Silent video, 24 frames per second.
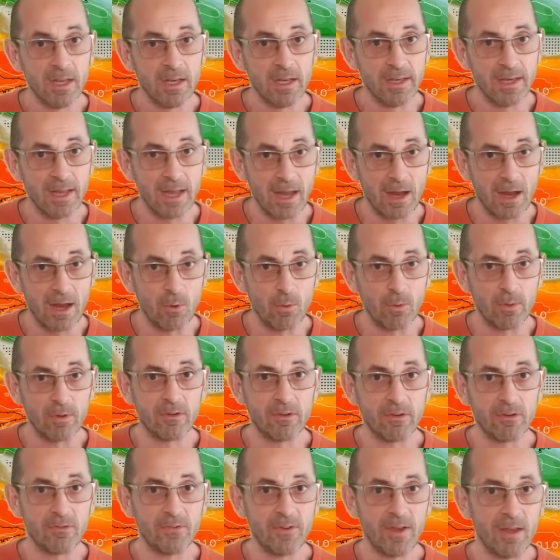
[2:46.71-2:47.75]
Now,
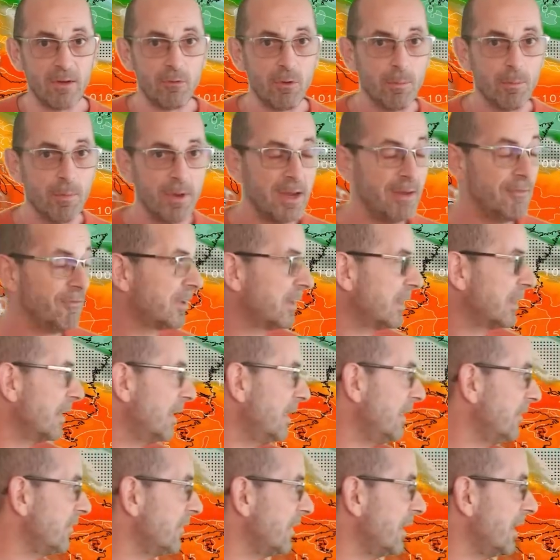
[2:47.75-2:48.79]
does that remain the
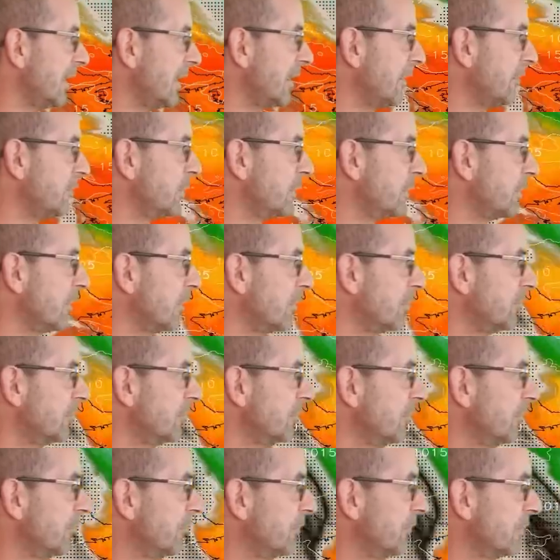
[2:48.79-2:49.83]
case as we go
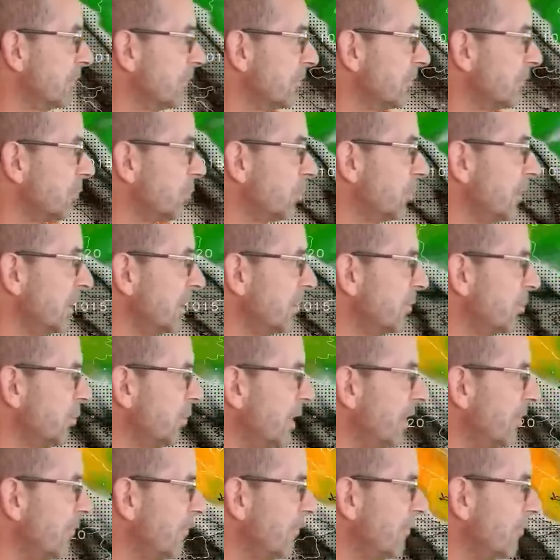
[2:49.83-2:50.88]
through the first week?
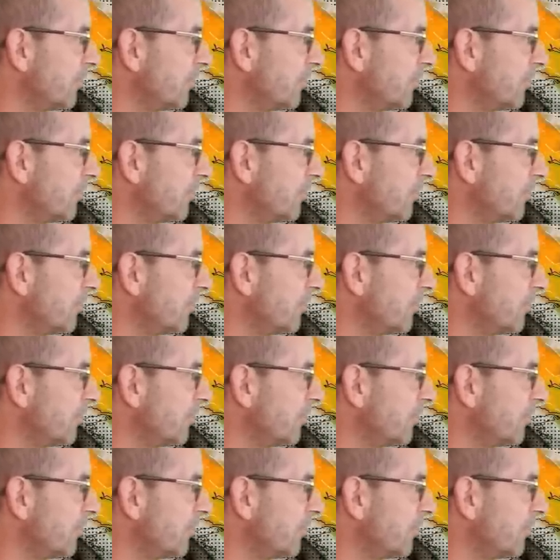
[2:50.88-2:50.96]
Well, in the